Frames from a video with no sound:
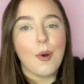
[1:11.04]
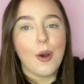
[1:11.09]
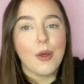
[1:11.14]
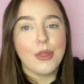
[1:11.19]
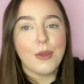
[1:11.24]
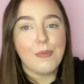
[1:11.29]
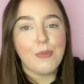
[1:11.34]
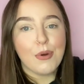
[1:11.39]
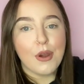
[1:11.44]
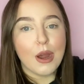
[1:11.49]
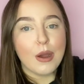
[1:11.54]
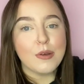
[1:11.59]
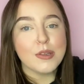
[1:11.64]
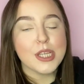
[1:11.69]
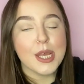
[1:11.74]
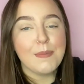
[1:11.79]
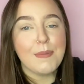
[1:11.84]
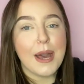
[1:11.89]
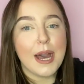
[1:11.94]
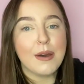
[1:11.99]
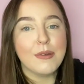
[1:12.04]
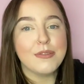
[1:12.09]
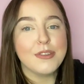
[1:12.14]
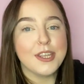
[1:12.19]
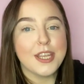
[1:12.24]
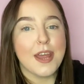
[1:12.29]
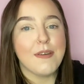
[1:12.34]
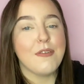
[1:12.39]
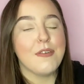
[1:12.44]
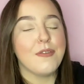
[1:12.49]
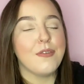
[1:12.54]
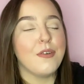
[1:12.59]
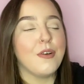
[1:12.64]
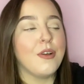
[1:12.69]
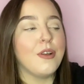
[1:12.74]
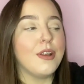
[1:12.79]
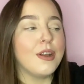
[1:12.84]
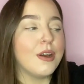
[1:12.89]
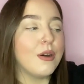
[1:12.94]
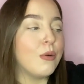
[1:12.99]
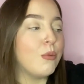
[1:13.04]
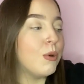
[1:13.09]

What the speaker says: the pros about the Neverfull,